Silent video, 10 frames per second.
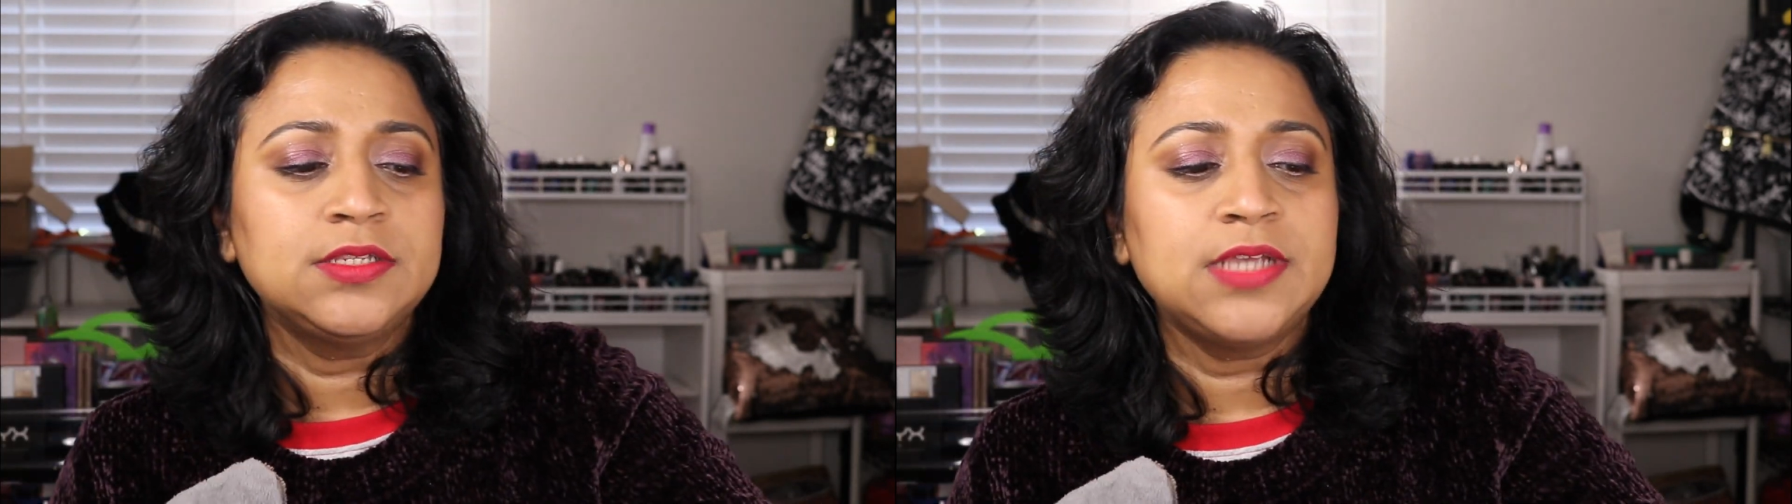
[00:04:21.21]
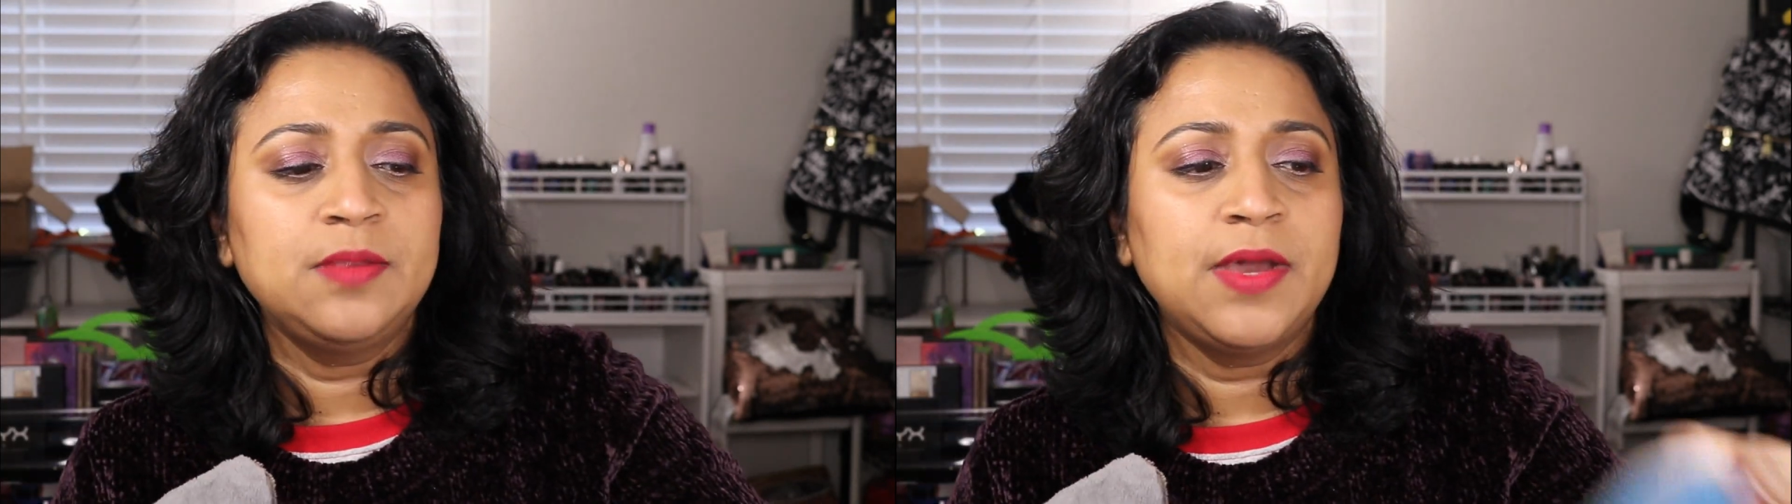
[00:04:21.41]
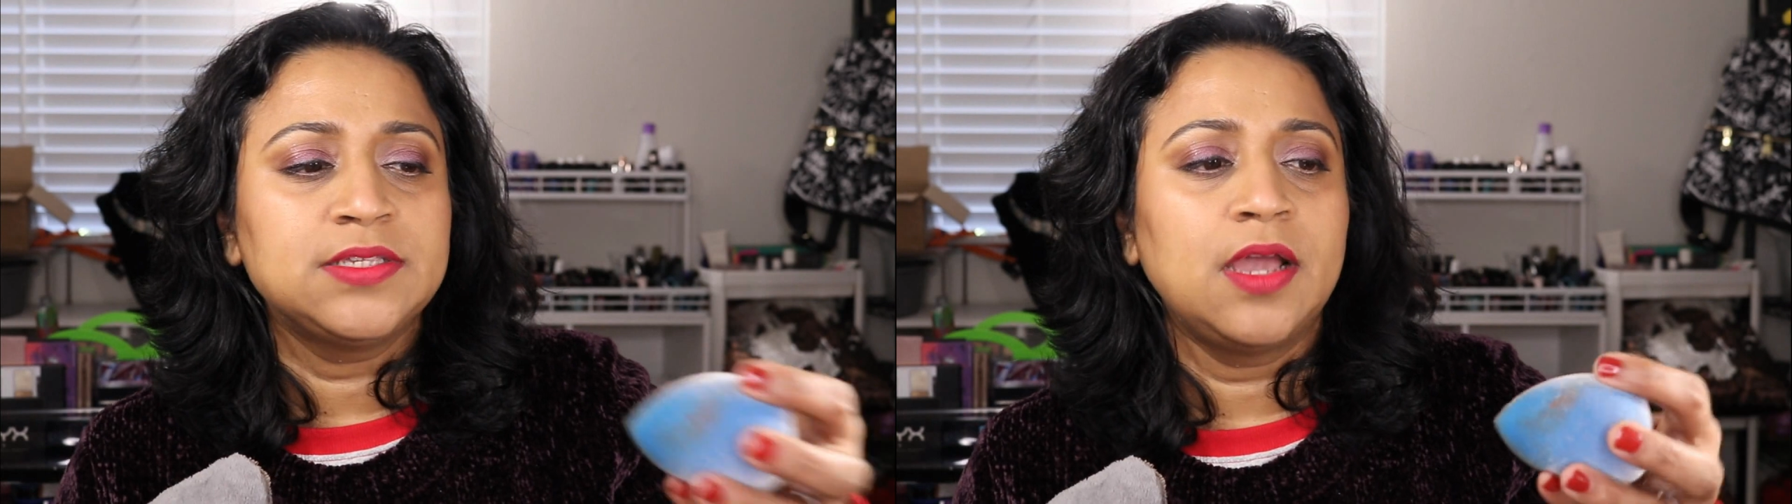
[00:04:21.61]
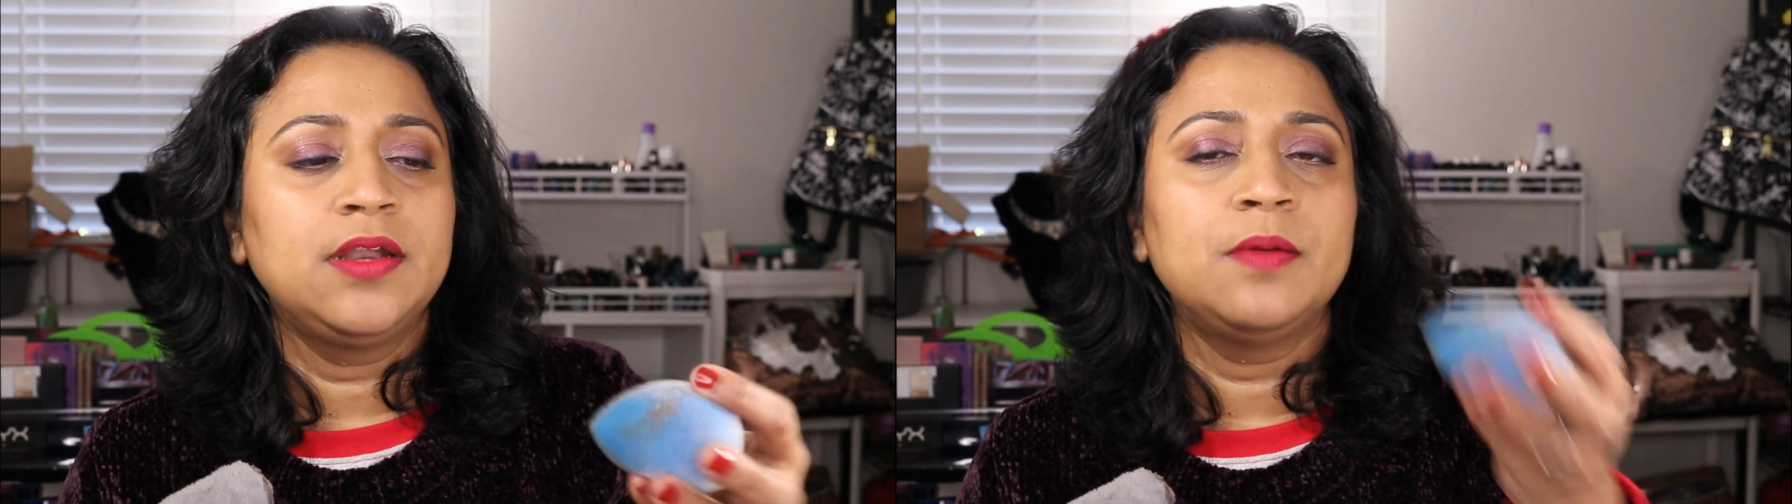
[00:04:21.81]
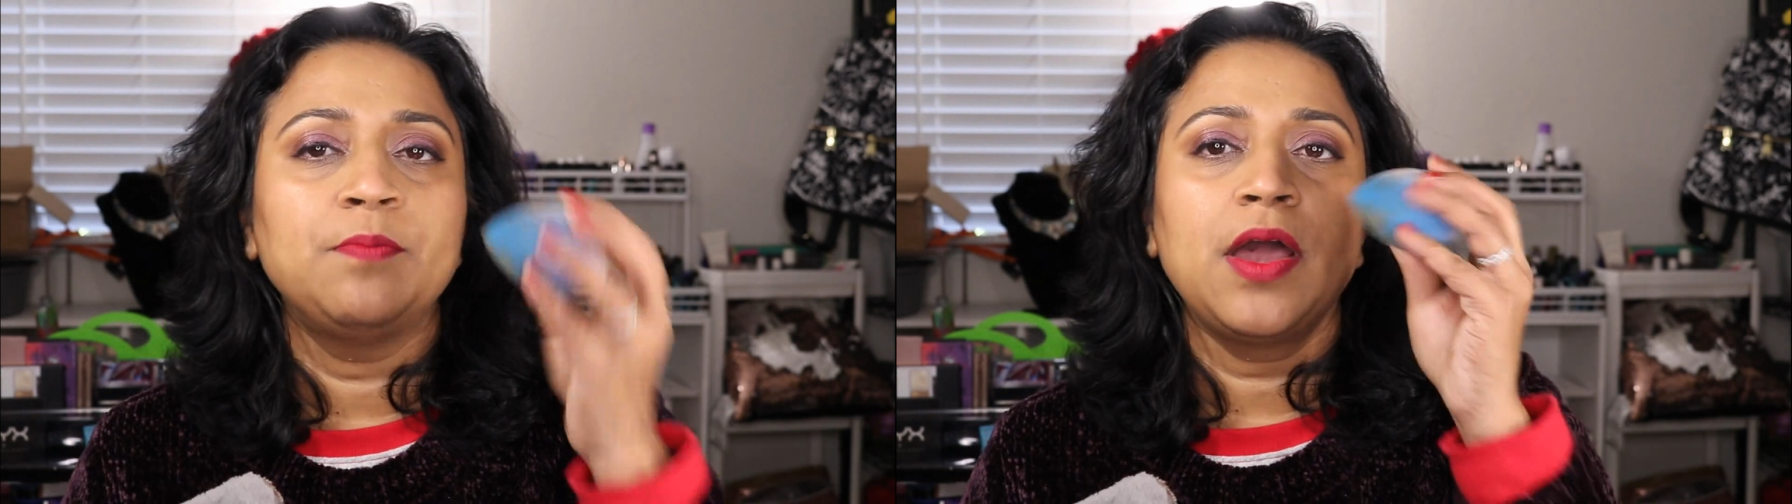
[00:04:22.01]

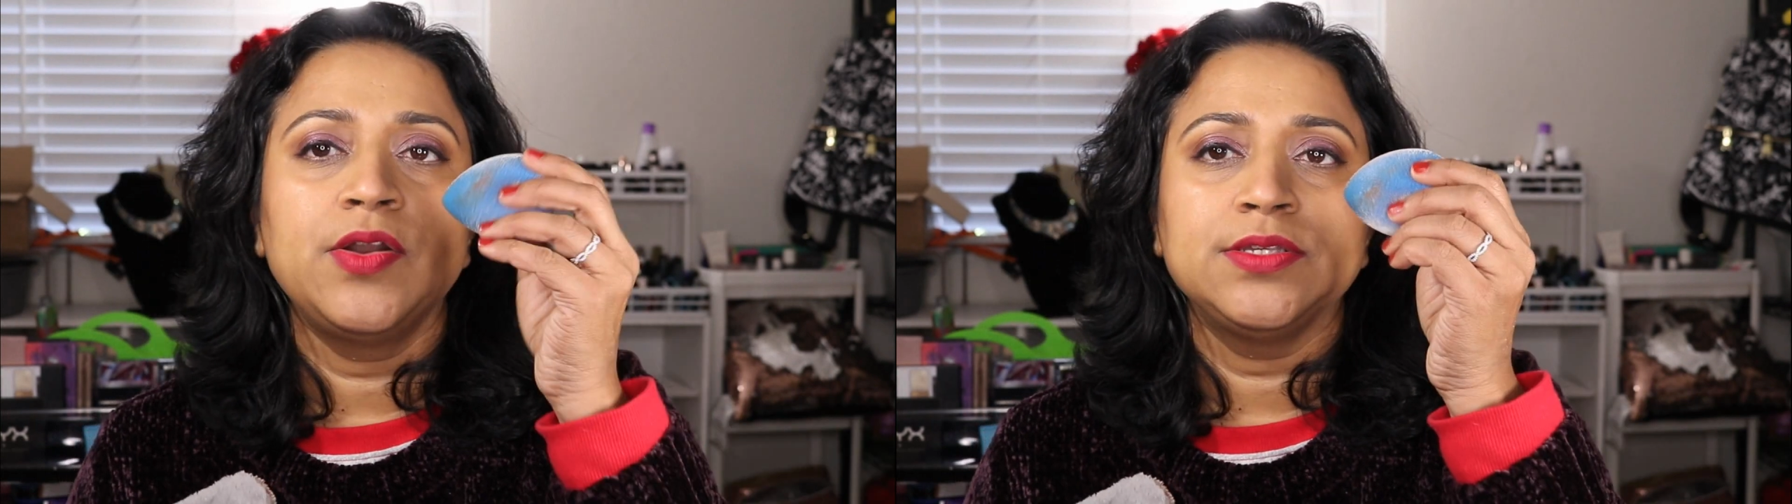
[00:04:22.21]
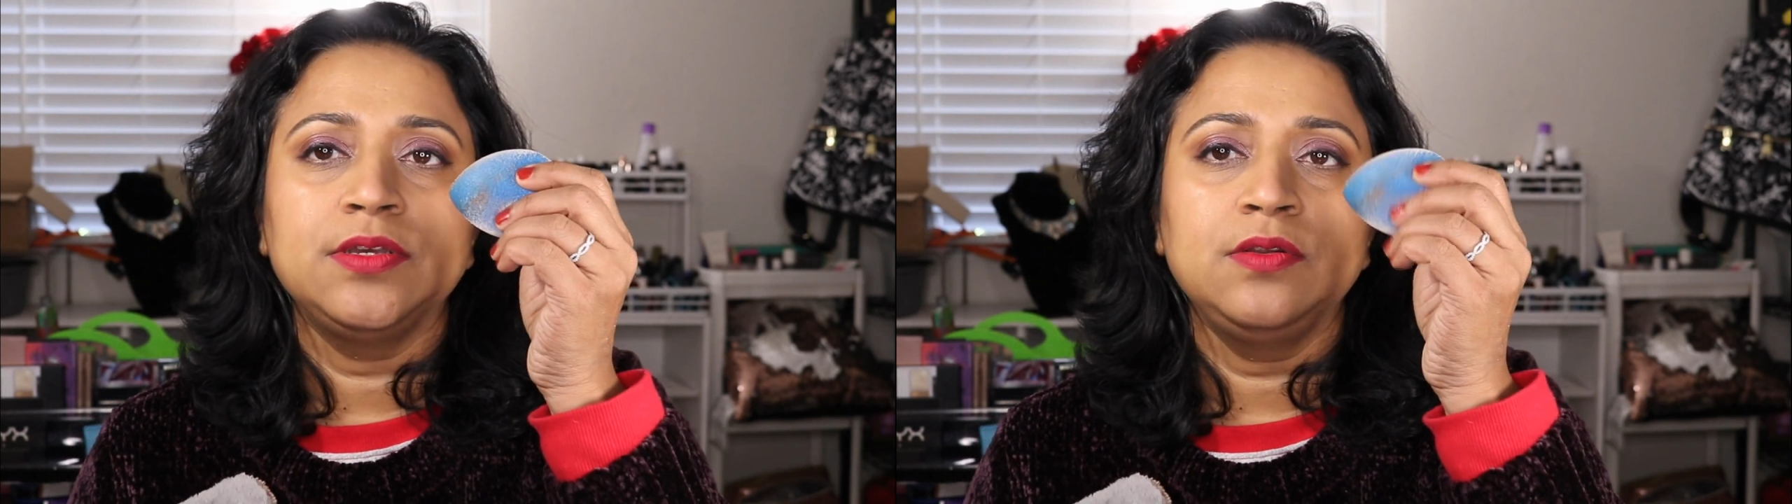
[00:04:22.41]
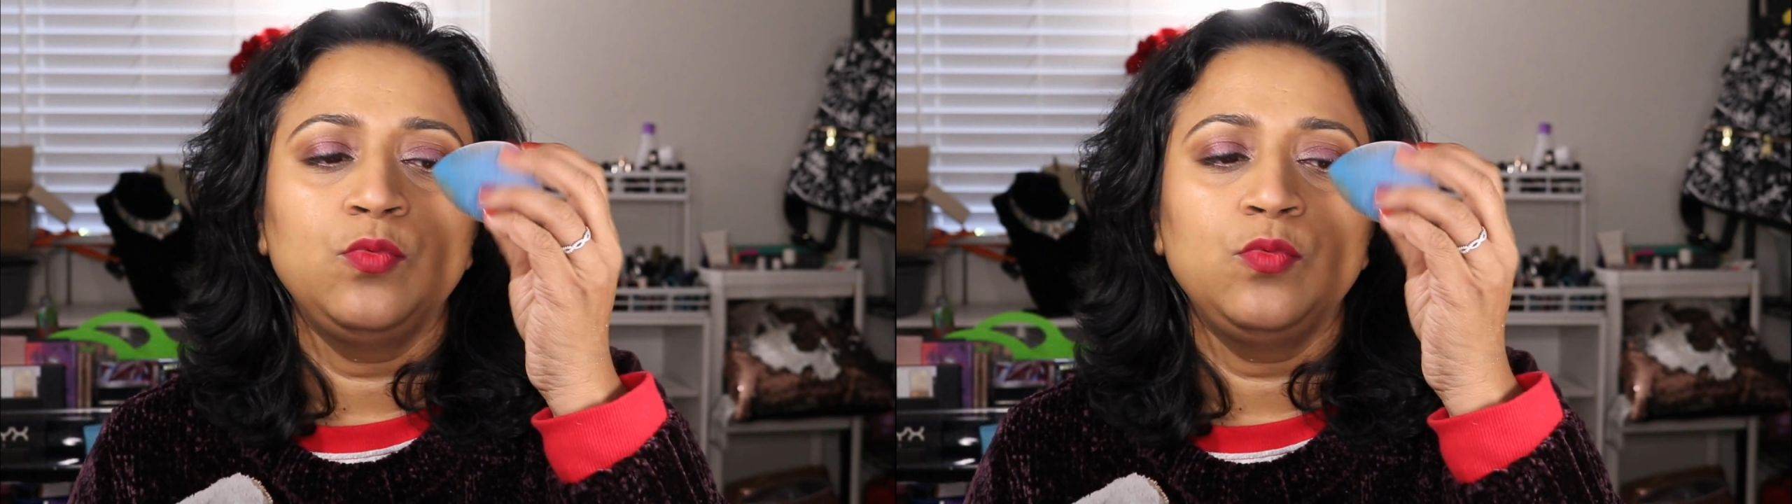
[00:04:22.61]
side-by-side comparison